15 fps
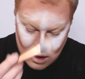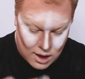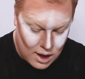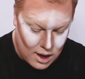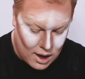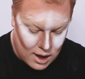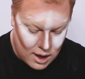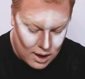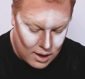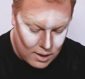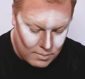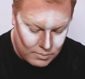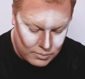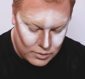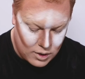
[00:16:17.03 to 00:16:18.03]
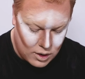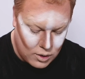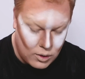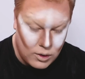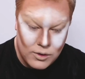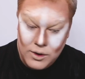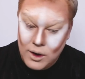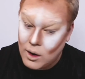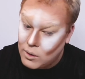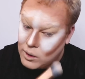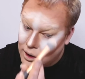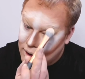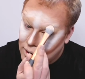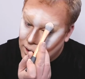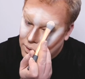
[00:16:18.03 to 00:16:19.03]
And also, you
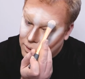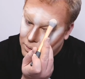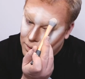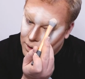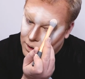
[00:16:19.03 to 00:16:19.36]
know, you're going to